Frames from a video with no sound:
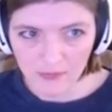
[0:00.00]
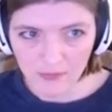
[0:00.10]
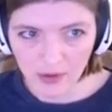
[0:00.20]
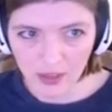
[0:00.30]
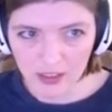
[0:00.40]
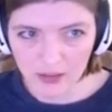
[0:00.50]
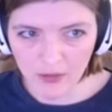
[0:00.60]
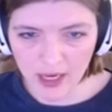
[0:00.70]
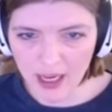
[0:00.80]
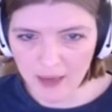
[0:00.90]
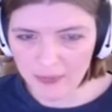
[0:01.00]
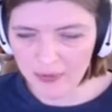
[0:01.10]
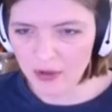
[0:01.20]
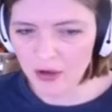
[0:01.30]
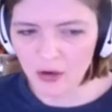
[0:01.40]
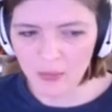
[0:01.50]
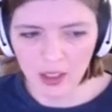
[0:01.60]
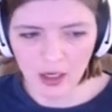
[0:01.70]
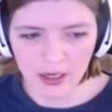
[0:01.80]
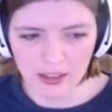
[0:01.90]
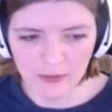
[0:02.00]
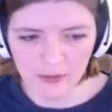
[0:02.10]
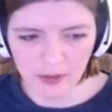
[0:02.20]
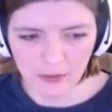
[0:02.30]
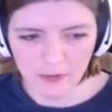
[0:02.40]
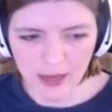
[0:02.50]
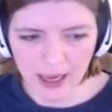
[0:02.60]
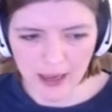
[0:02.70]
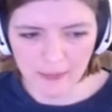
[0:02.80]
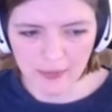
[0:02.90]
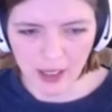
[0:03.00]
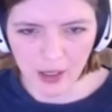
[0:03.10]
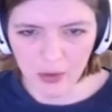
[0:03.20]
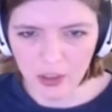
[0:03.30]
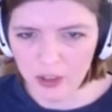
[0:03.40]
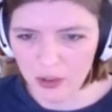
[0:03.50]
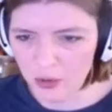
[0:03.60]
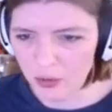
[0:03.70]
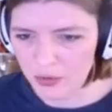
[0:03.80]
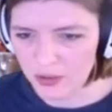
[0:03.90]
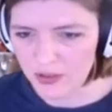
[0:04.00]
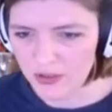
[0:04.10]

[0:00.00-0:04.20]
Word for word: Oh yeah, he's a vamp. Oh my god, he's a little vamp. How cute.